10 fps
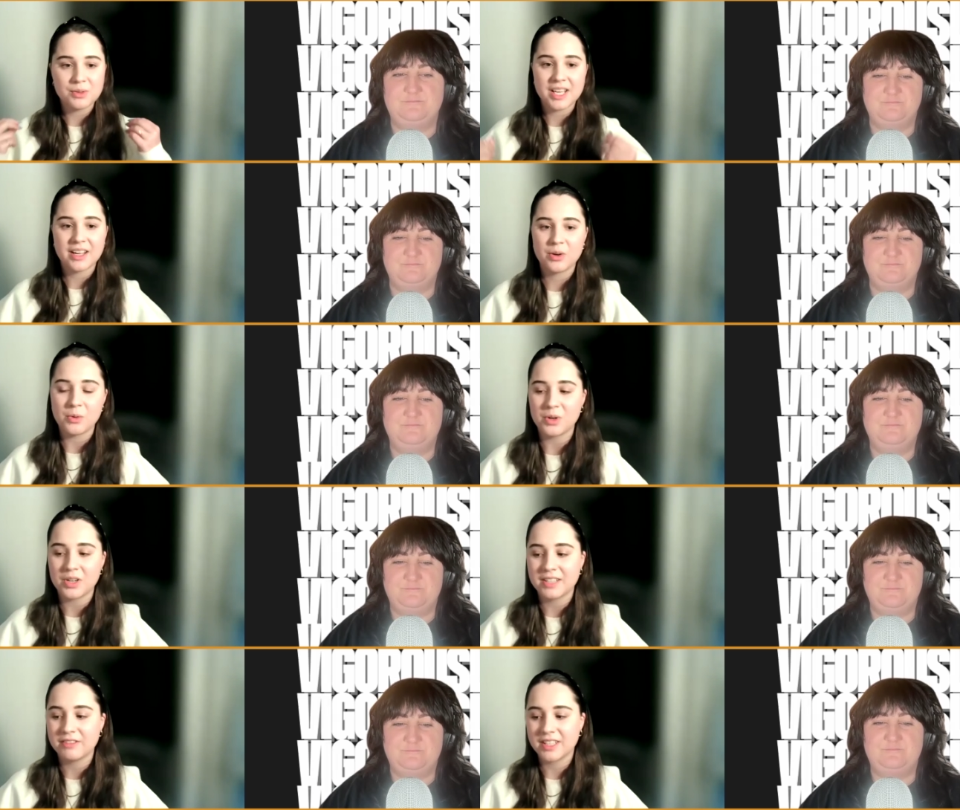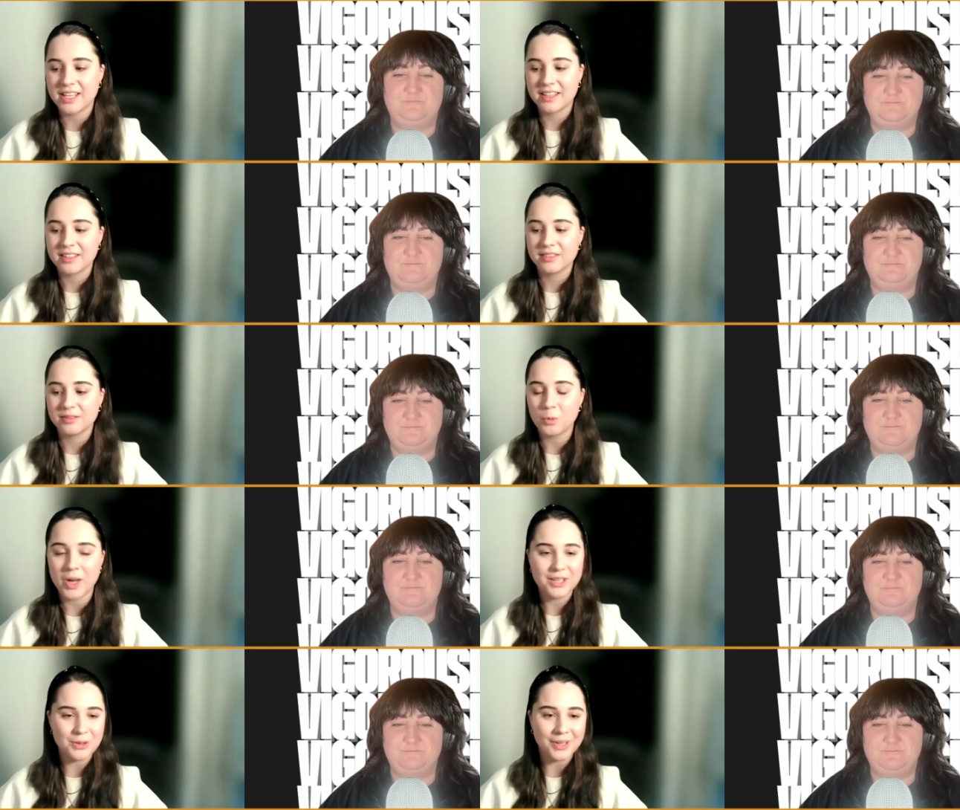Speaker 1: or even like white
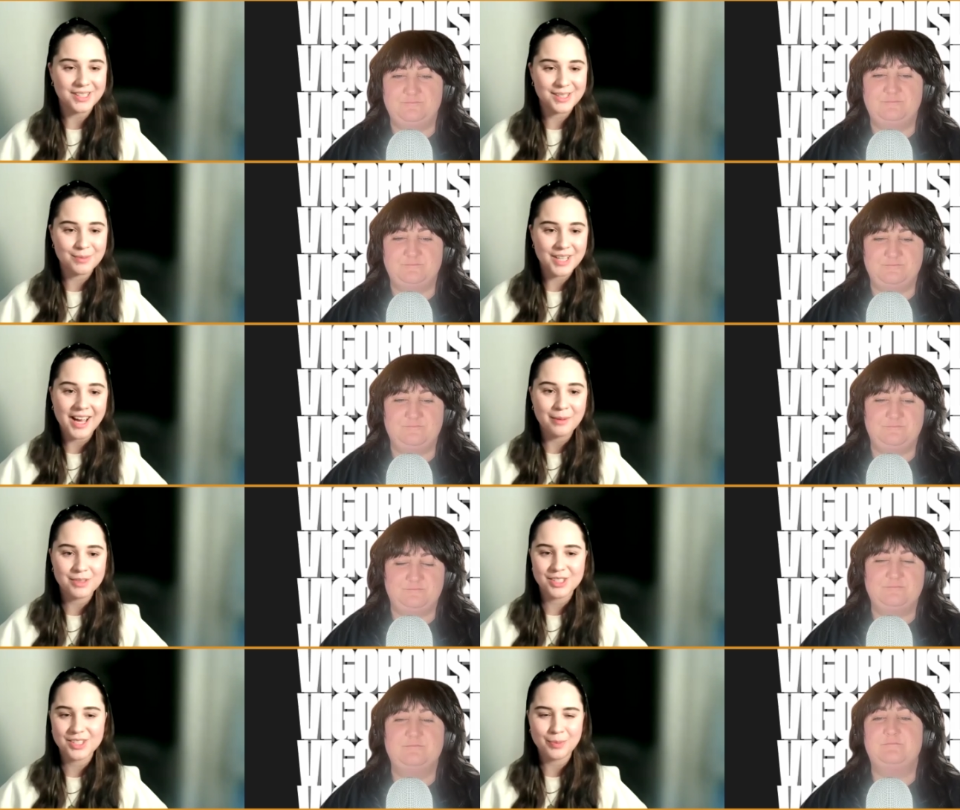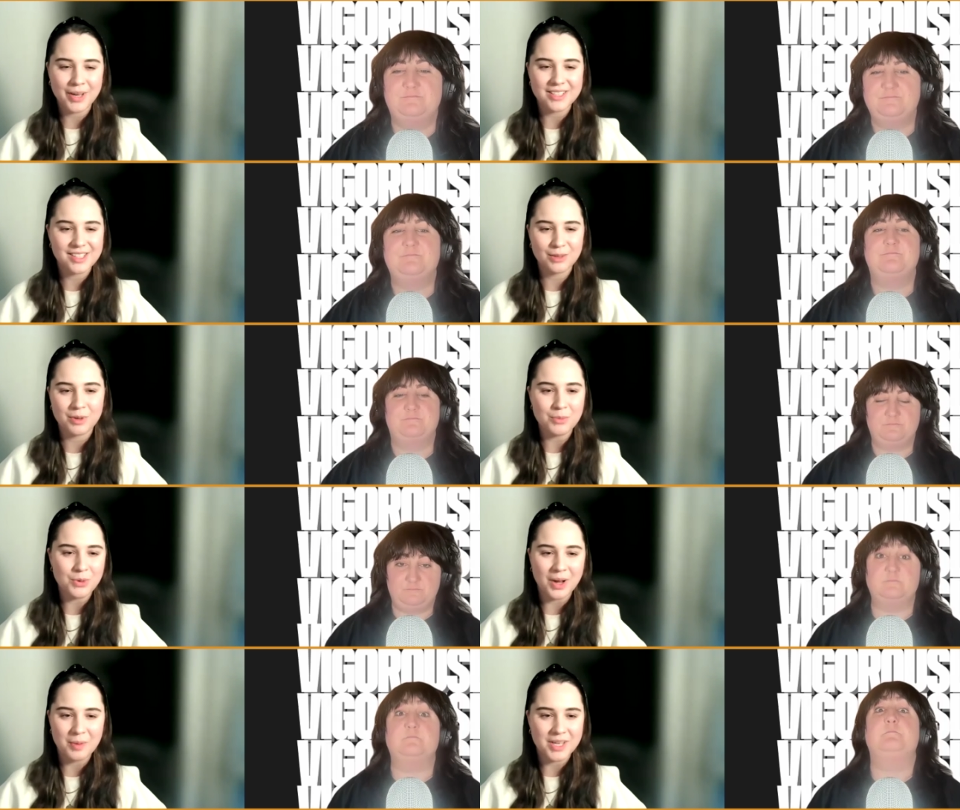noise sometimes. It just depends on what
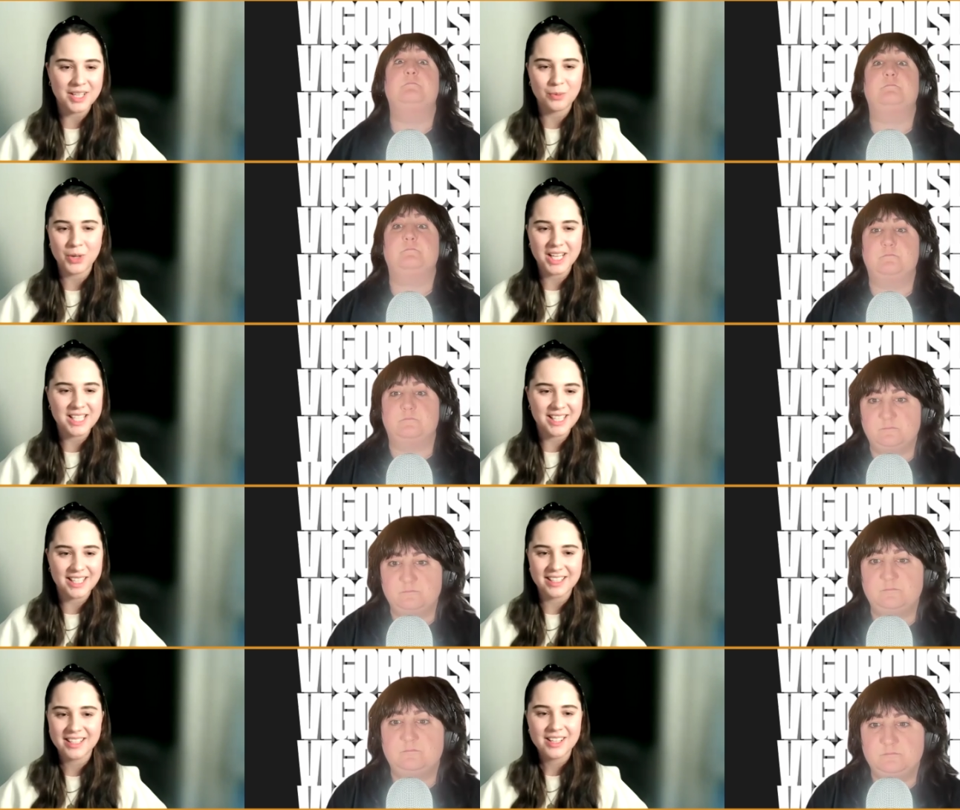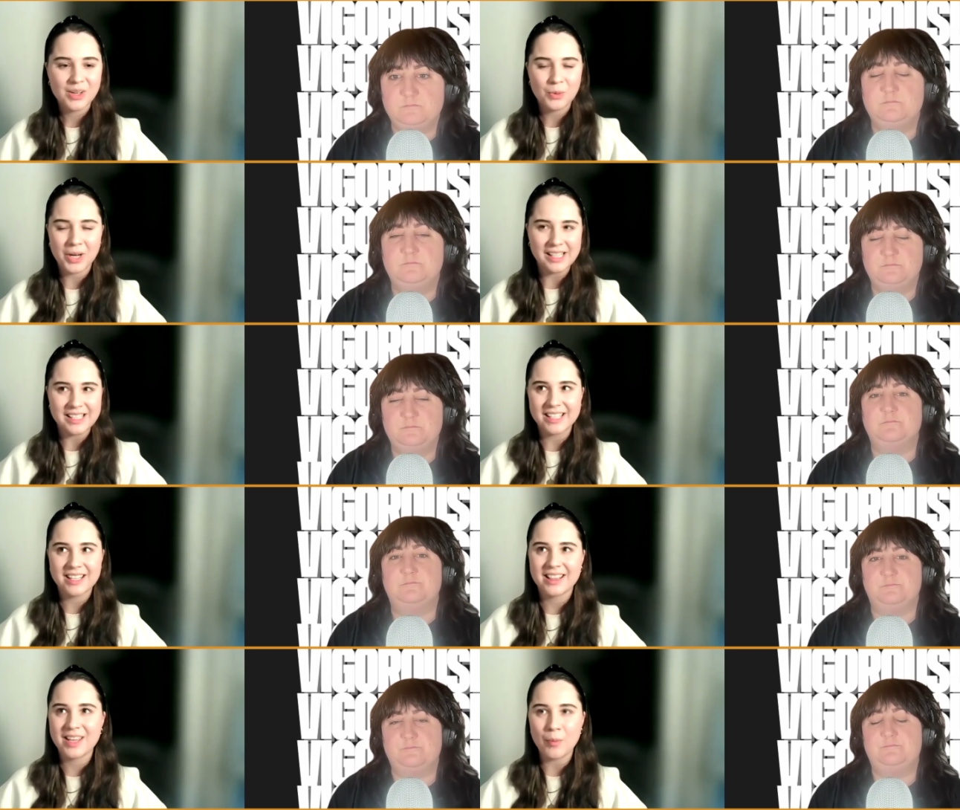mood mm-hmm. I'm in and what I need, what I
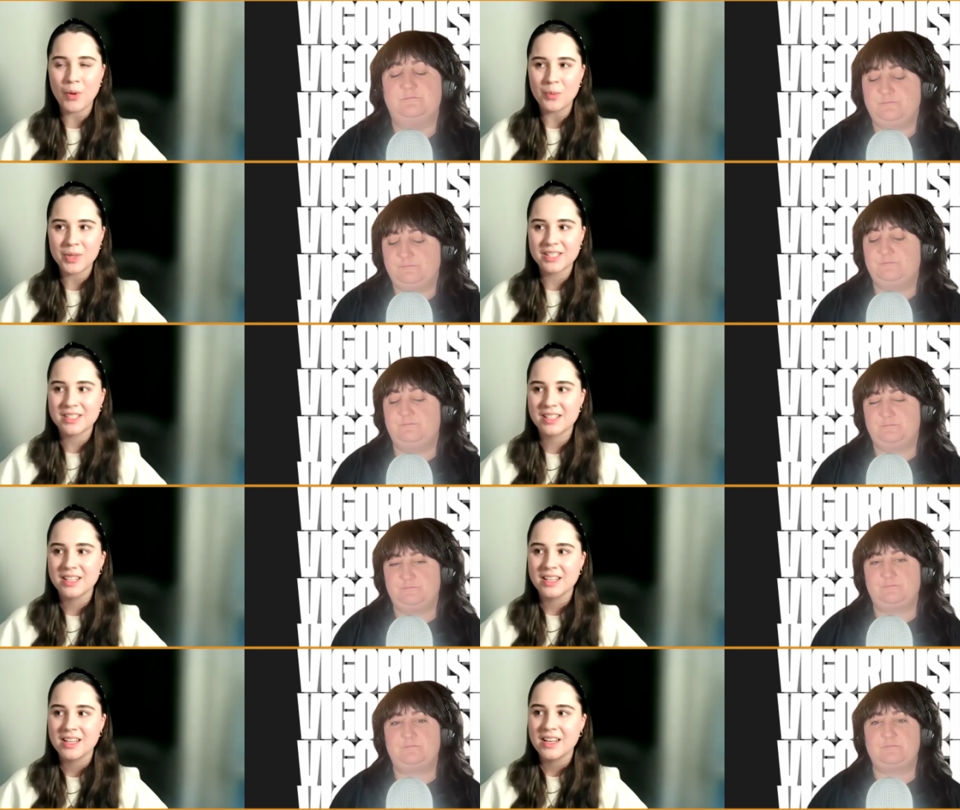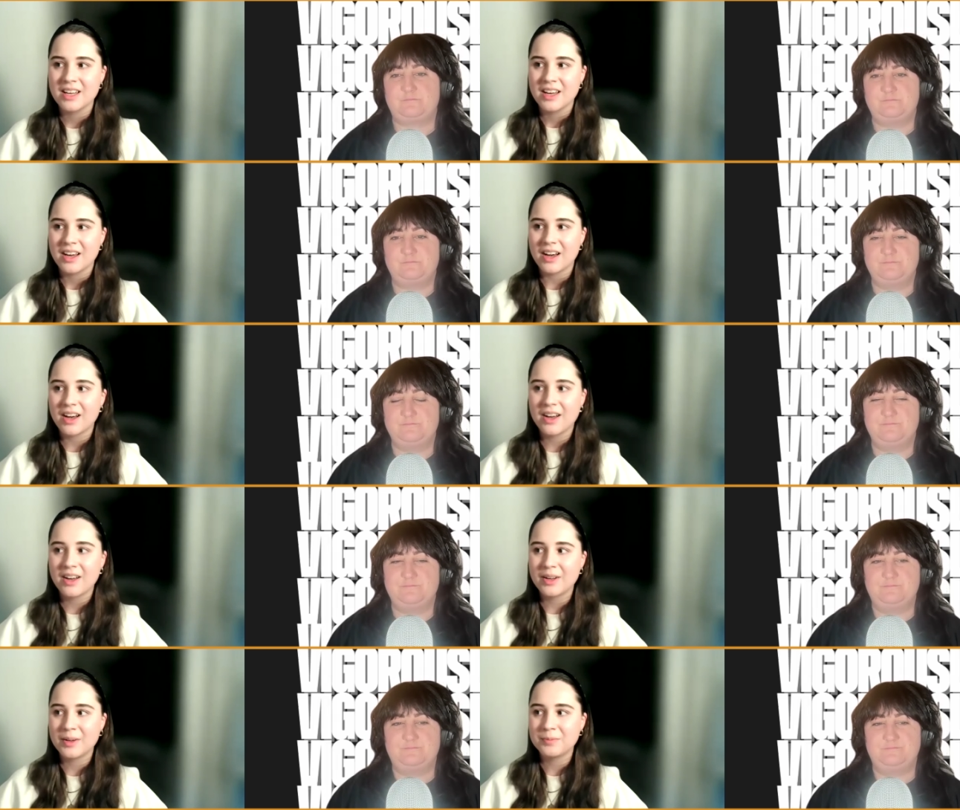need mm-hmm. at that moment.
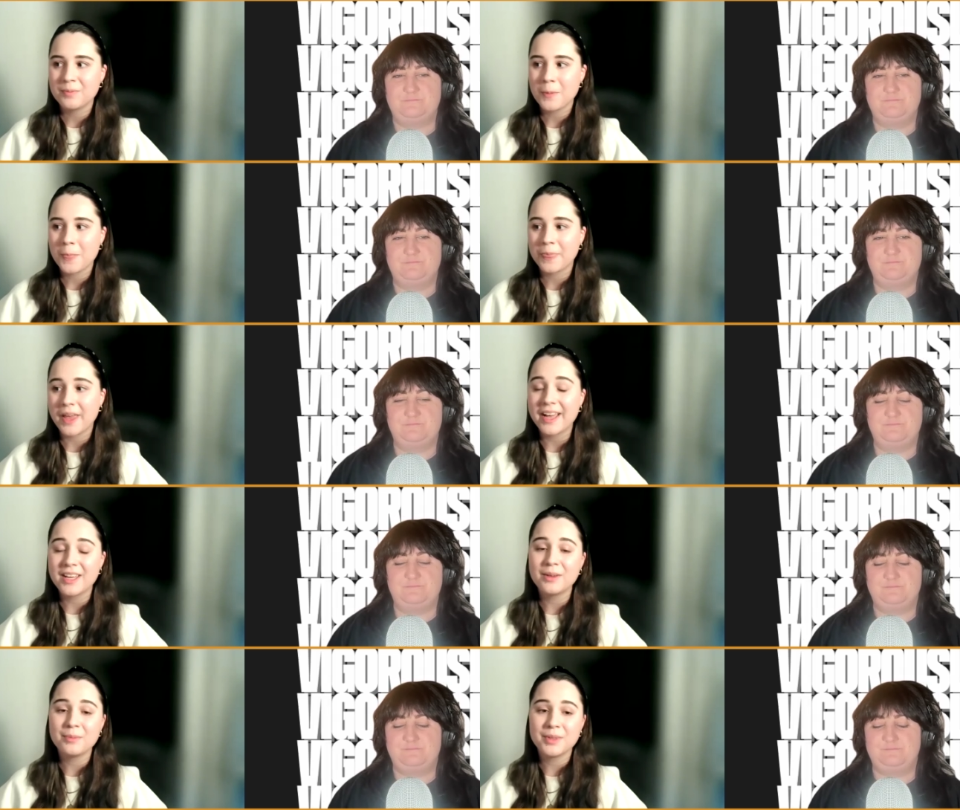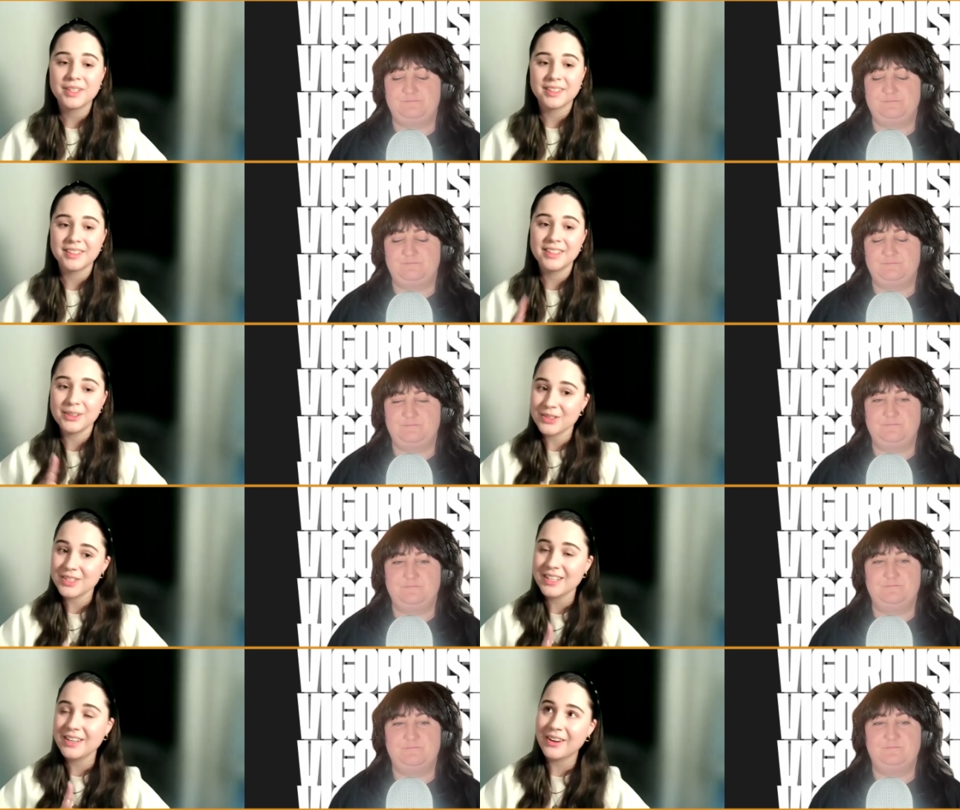Um, I am
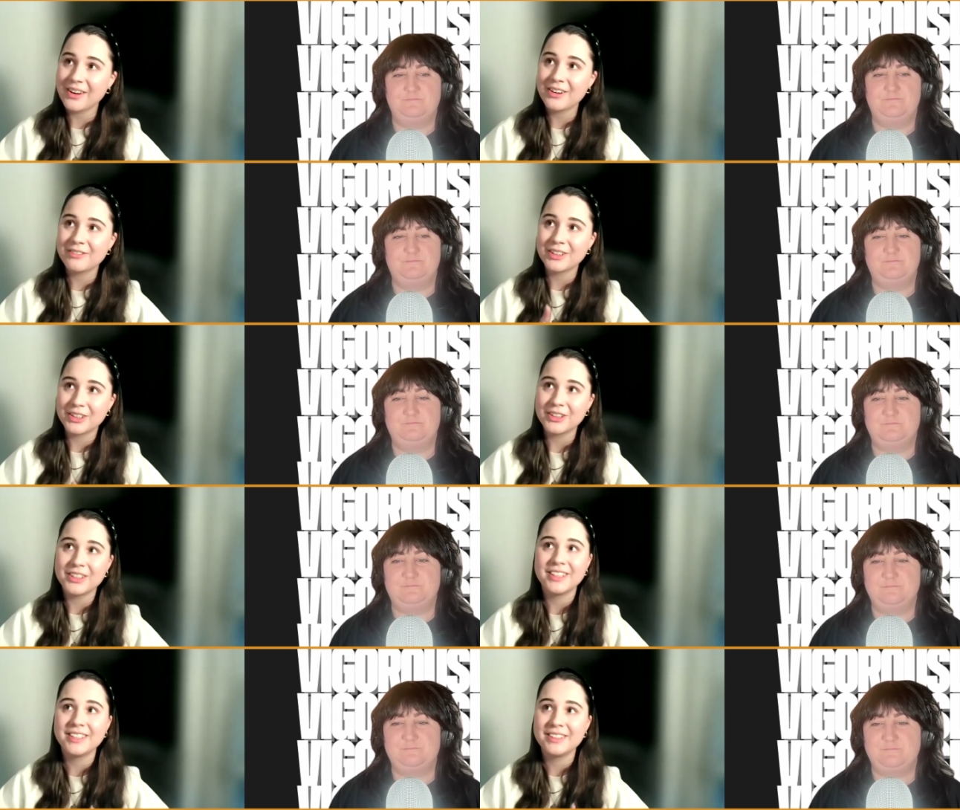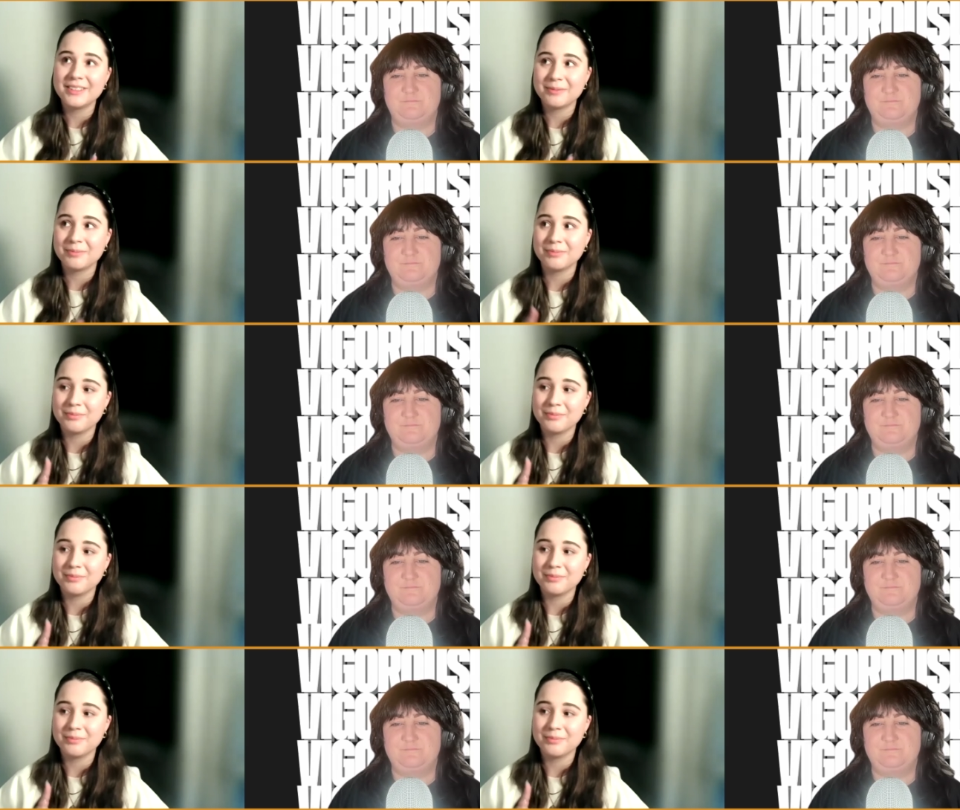guilty of a good